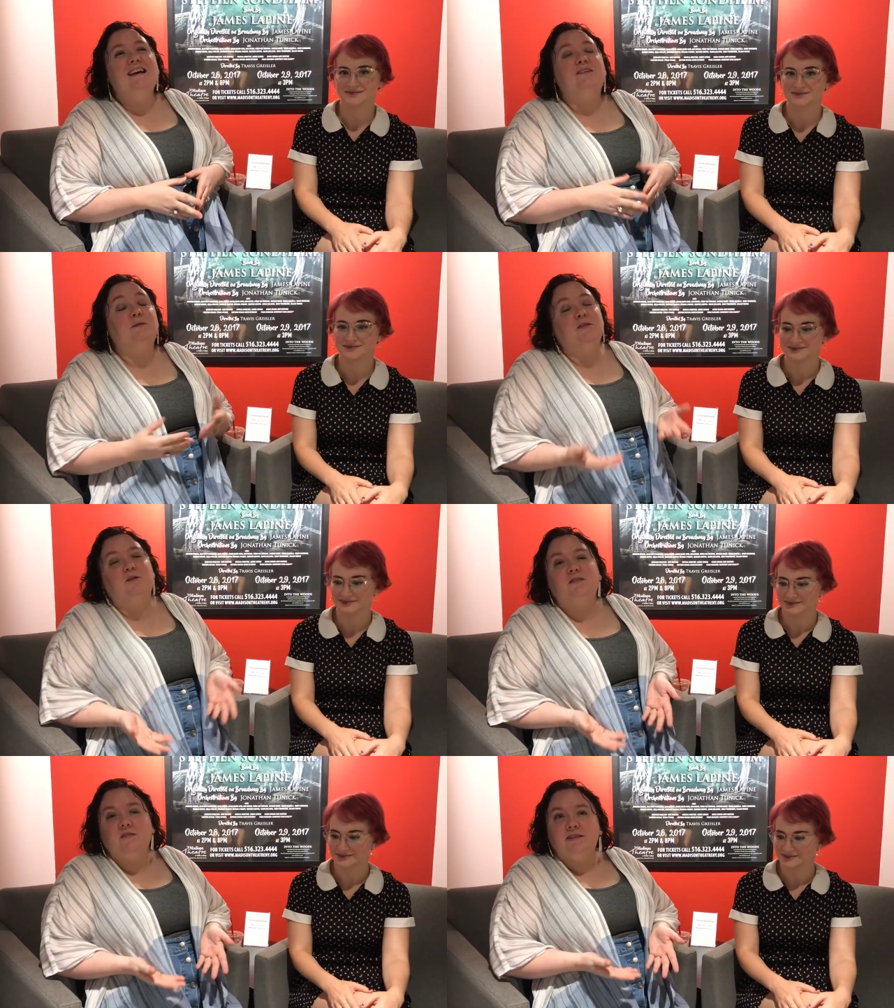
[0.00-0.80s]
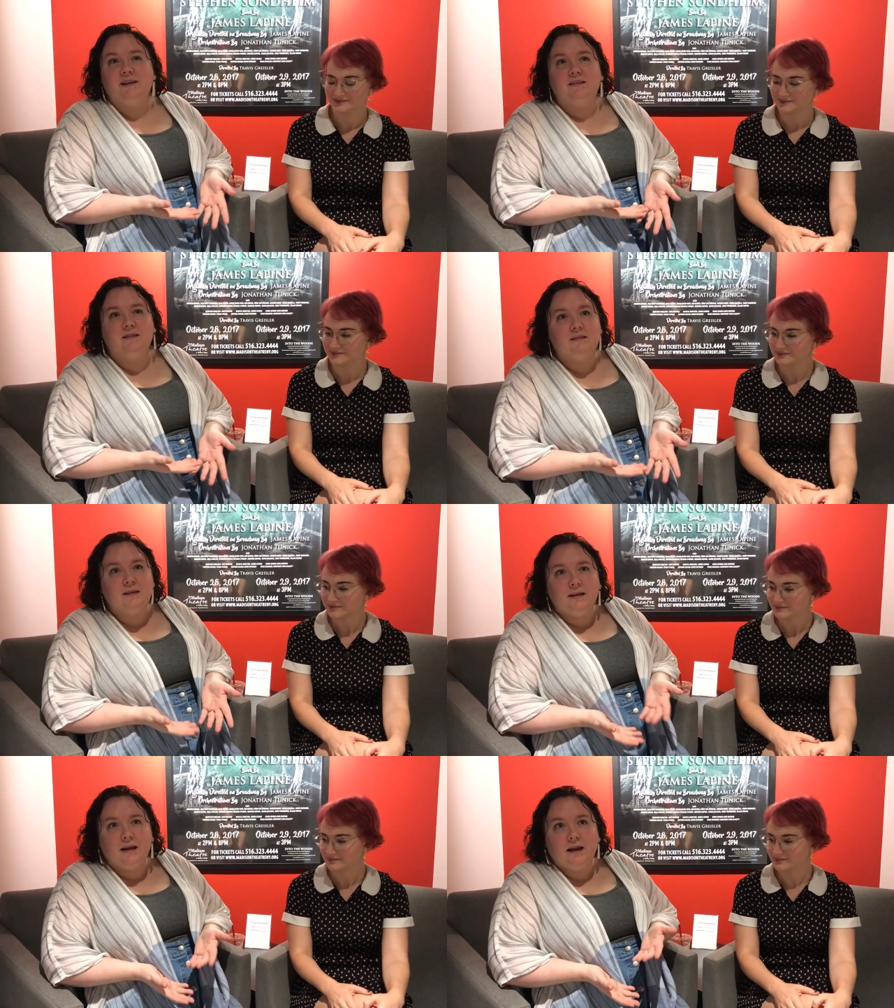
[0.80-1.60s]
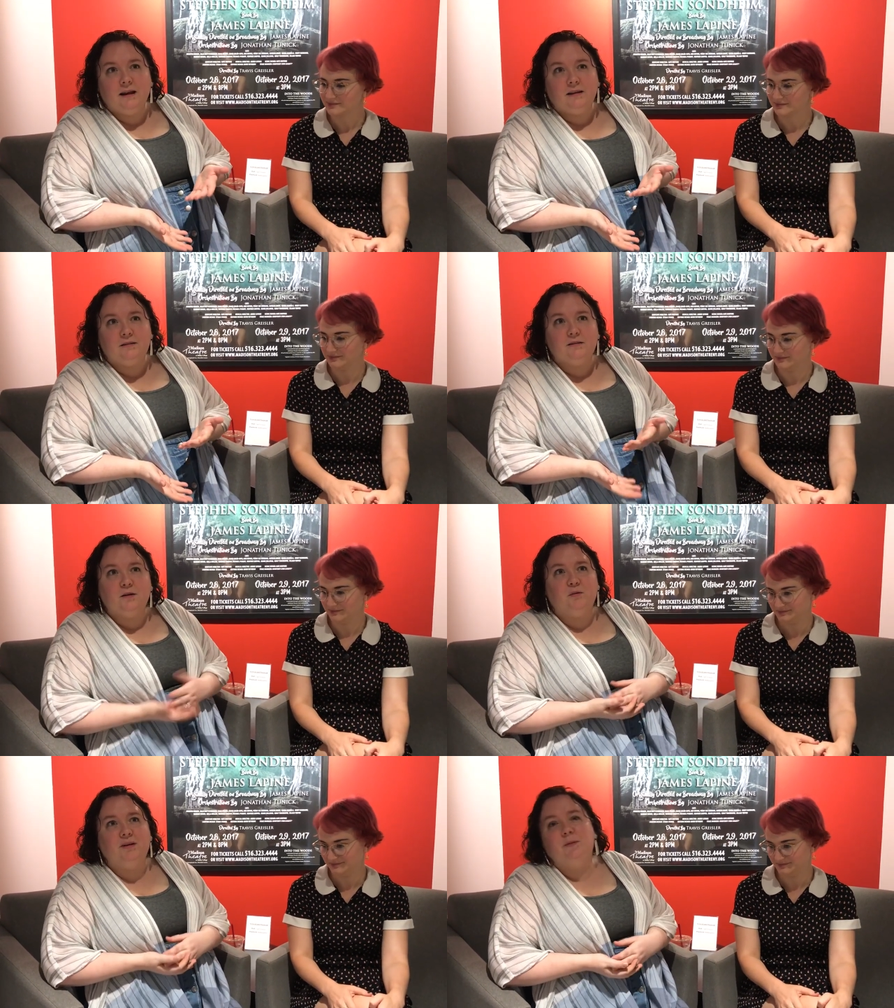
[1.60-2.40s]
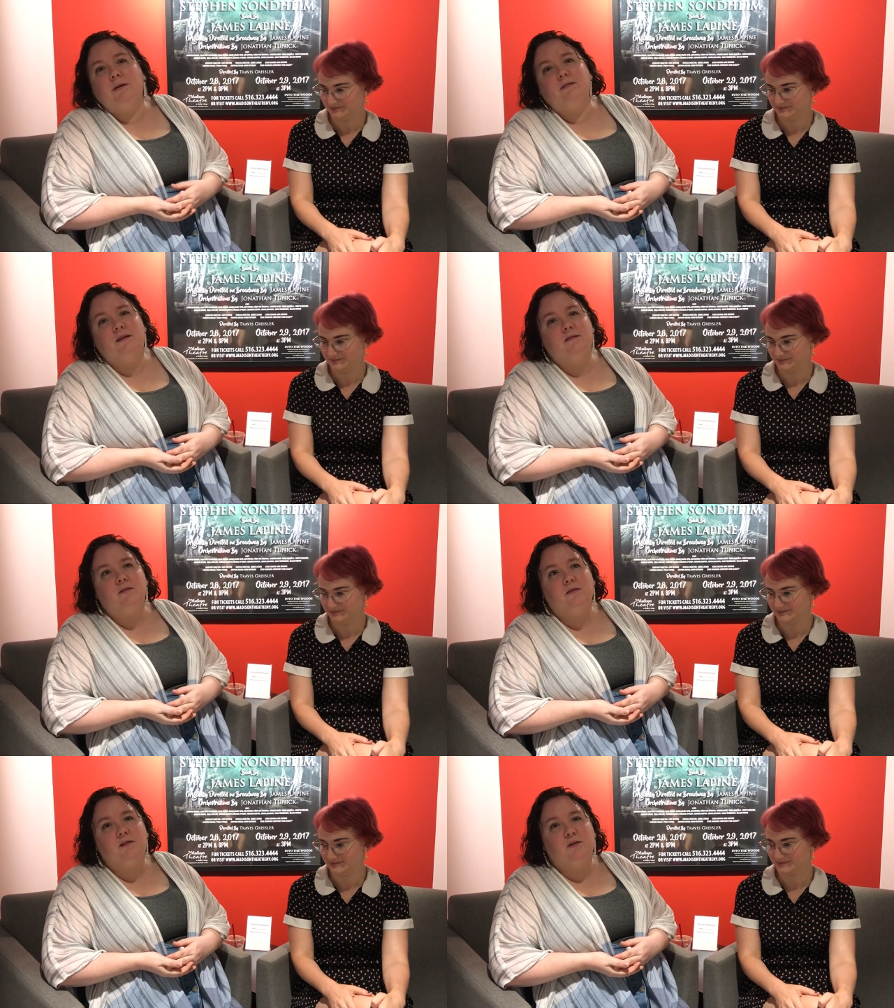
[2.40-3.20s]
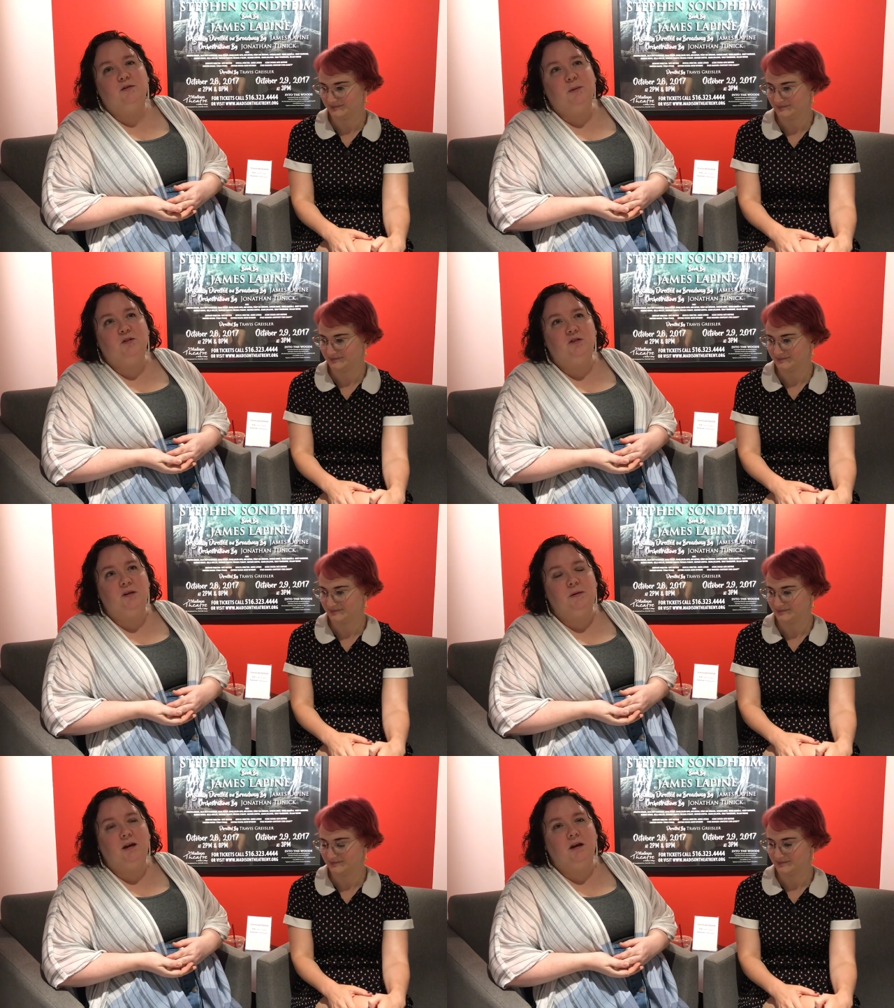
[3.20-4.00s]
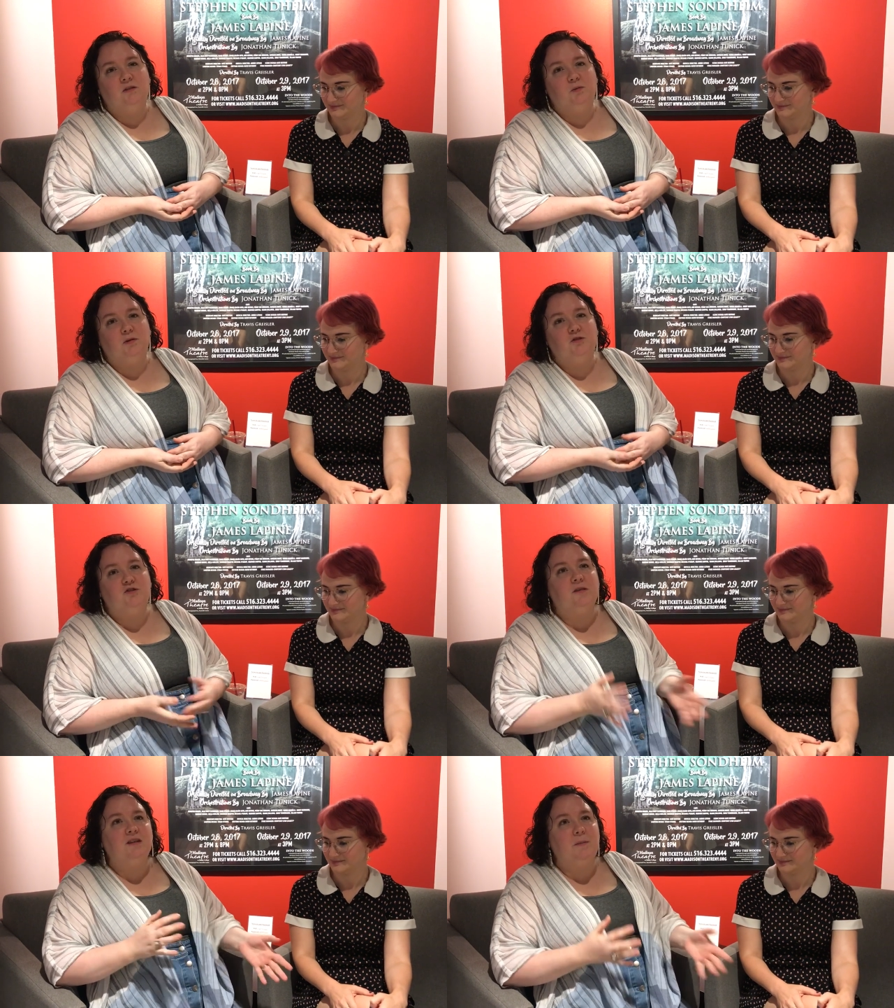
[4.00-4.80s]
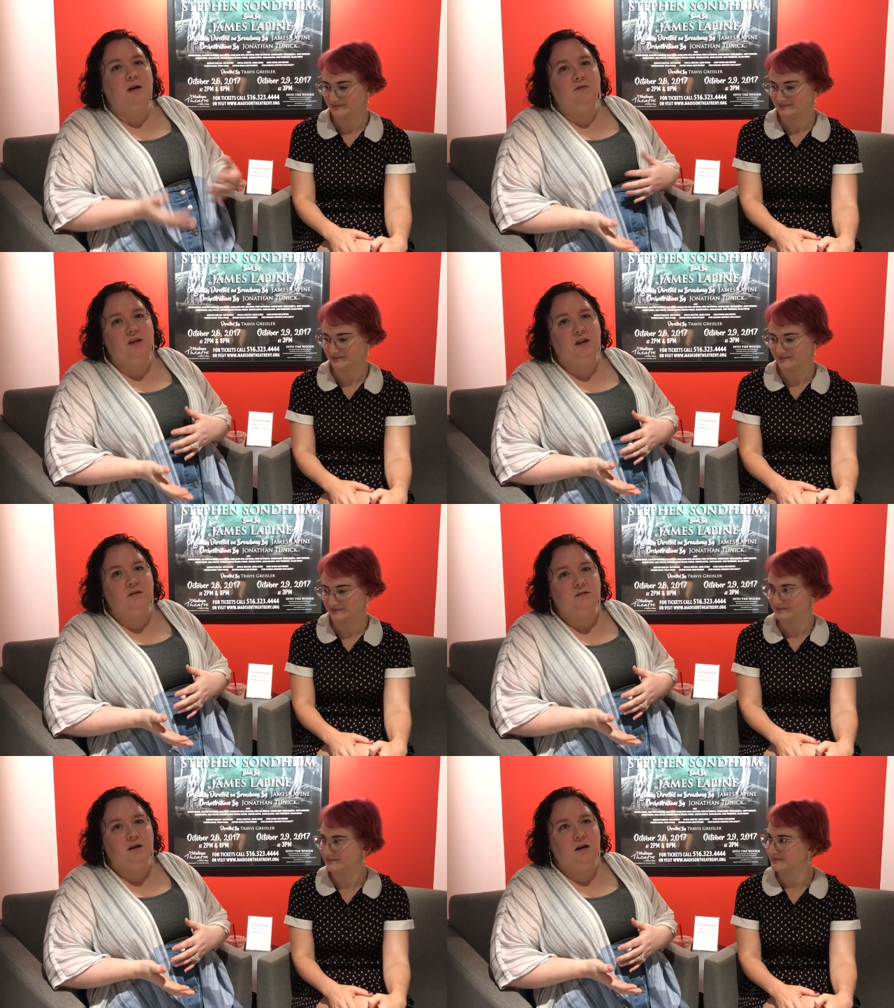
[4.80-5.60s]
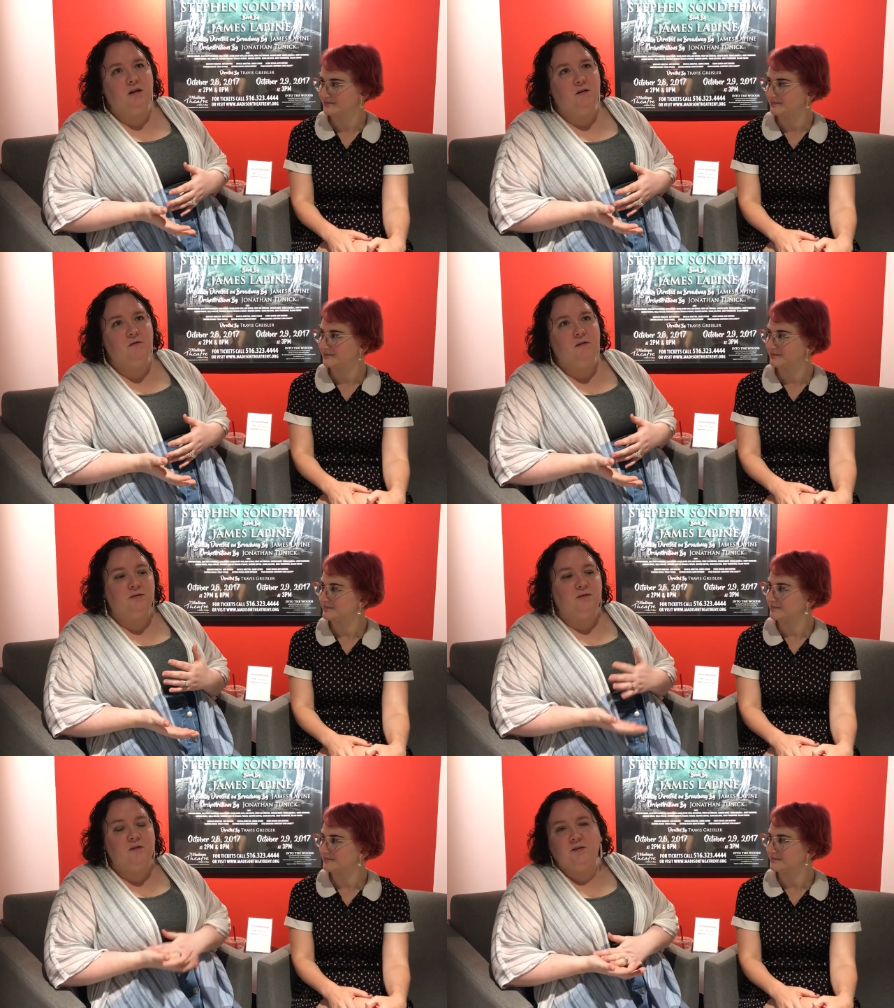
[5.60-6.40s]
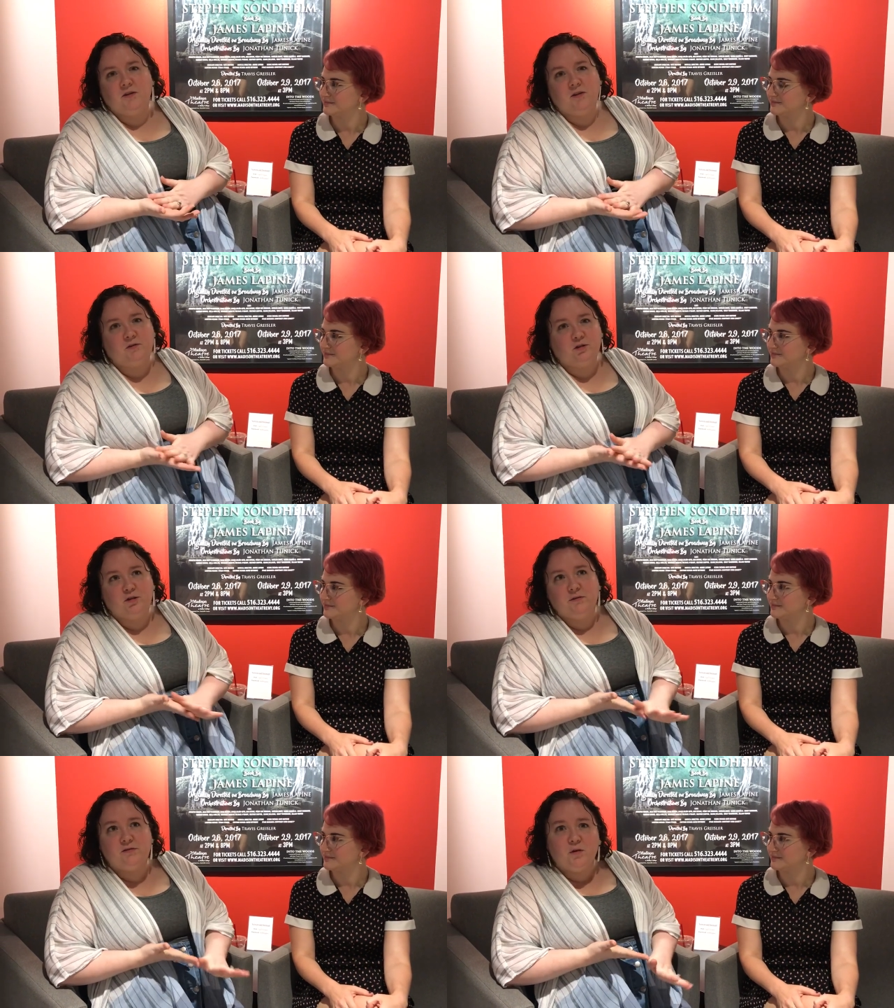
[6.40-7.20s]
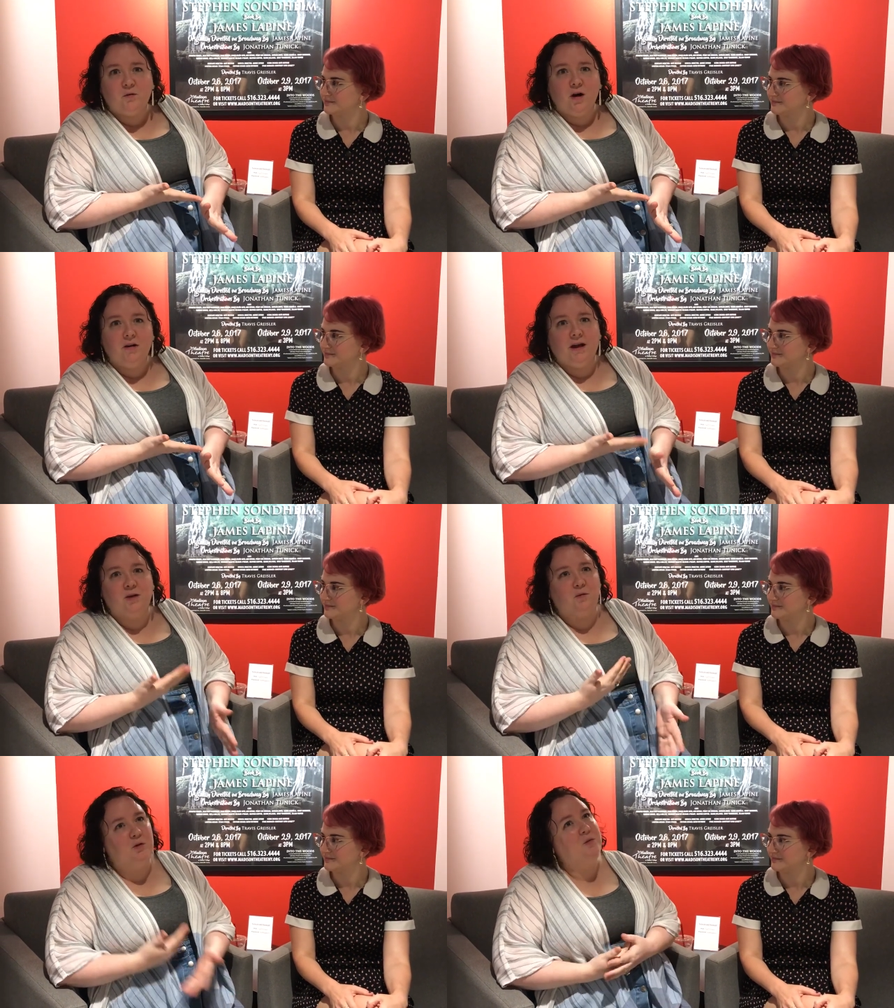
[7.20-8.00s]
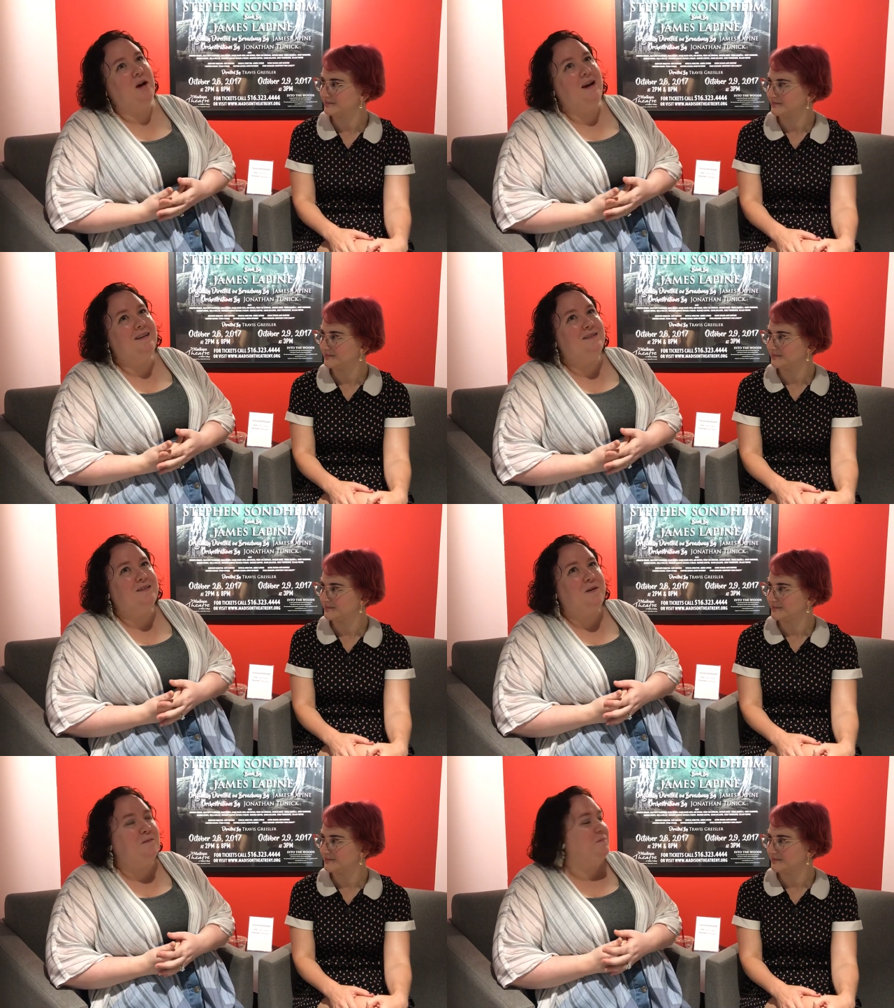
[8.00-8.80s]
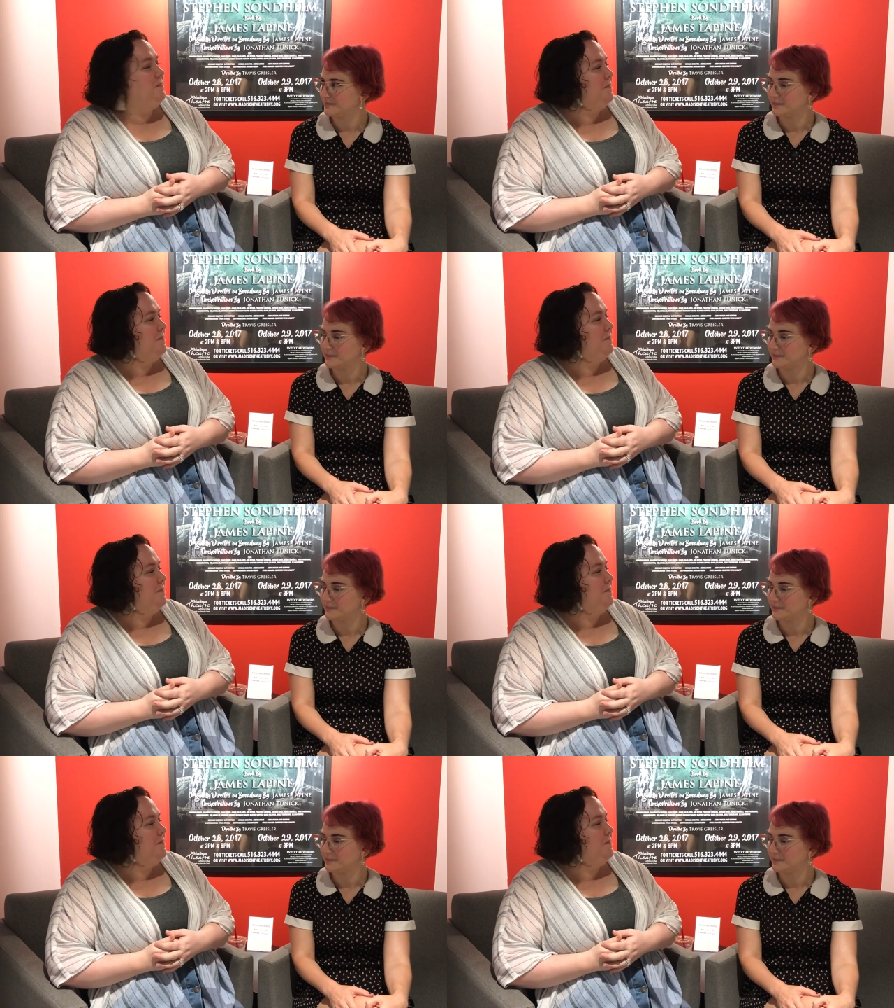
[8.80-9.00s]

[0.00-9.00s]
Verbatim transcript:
Speaker 1: So it's their 17th season, and it's a really big season this year, especially because we're just coming off the heels of the 15th anniversary of Stonewall and WorldPride. So.